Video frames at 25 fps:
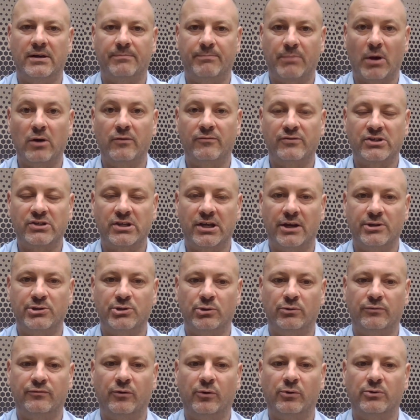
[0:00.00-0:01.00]
both
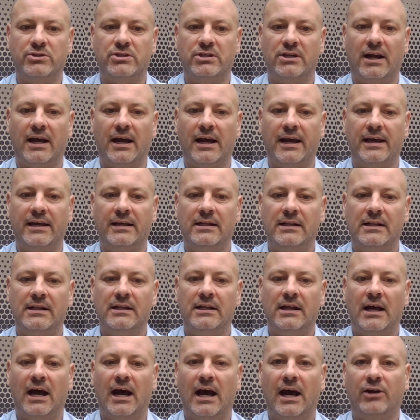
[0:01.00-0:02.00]
scheduled for today.
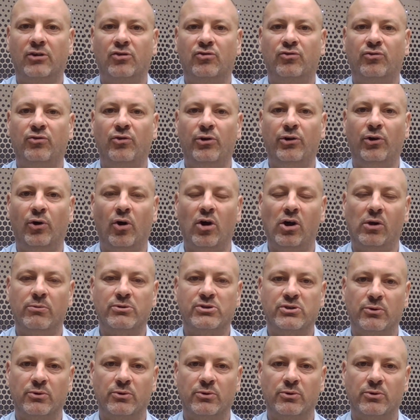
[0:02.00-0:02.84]
Crude oil was